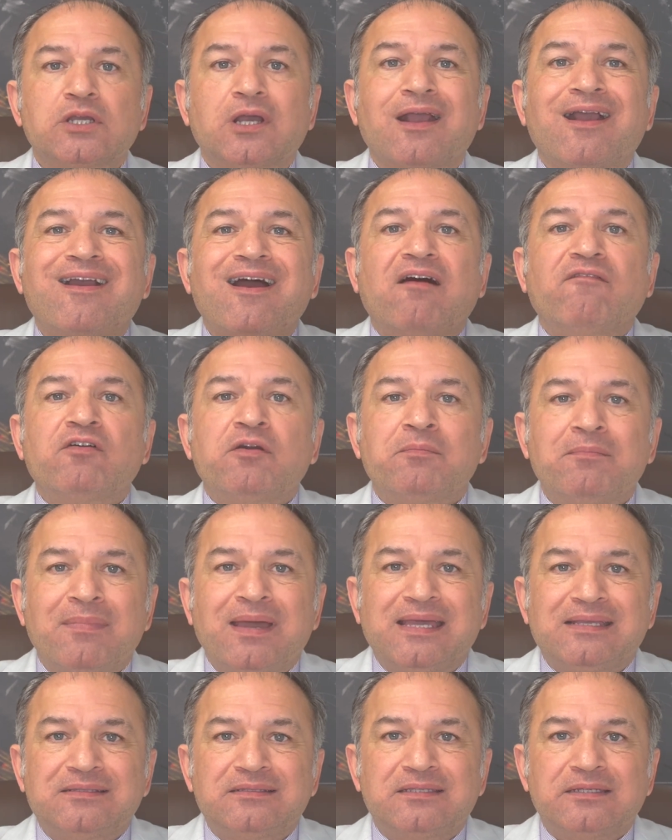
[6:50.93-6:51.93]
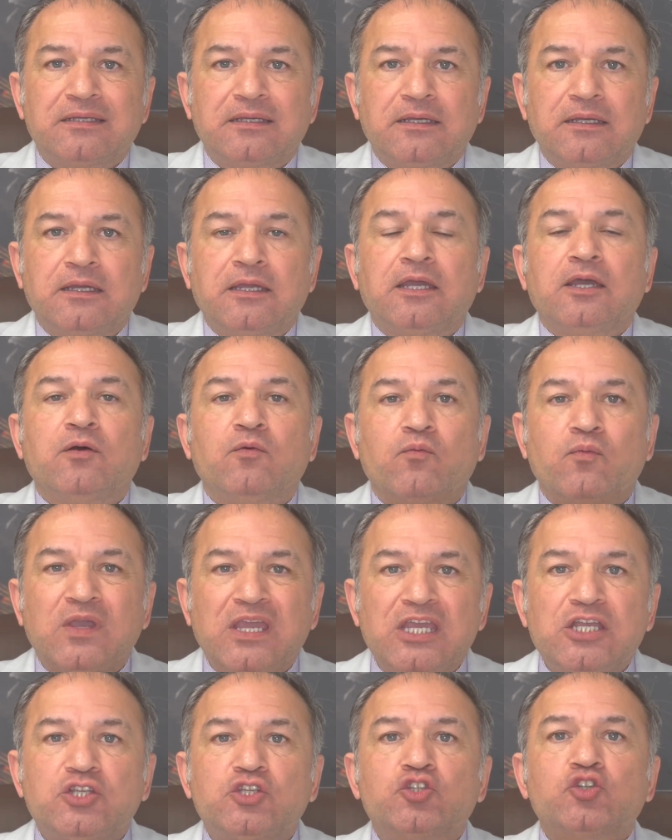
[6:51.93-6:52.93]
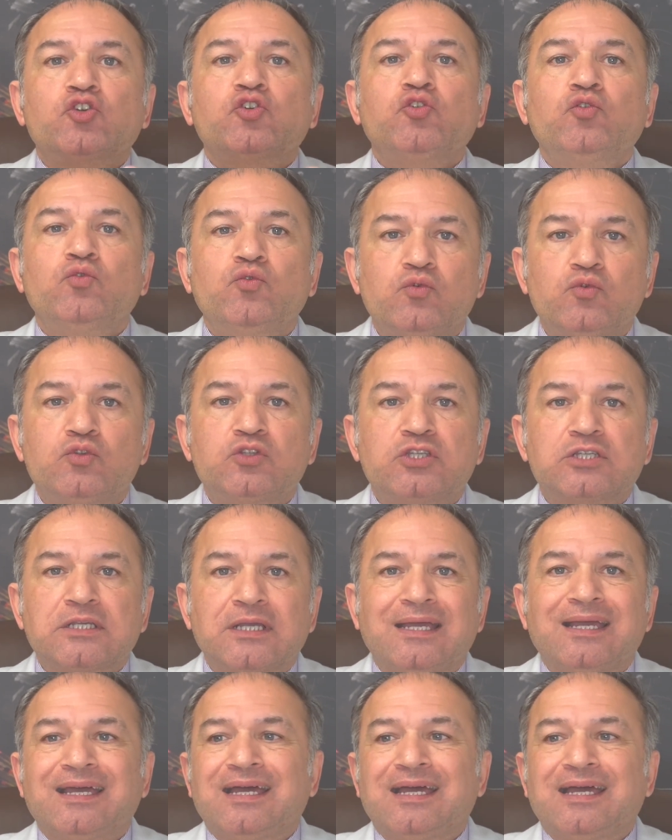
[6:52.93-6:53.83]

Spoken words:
government, we choose,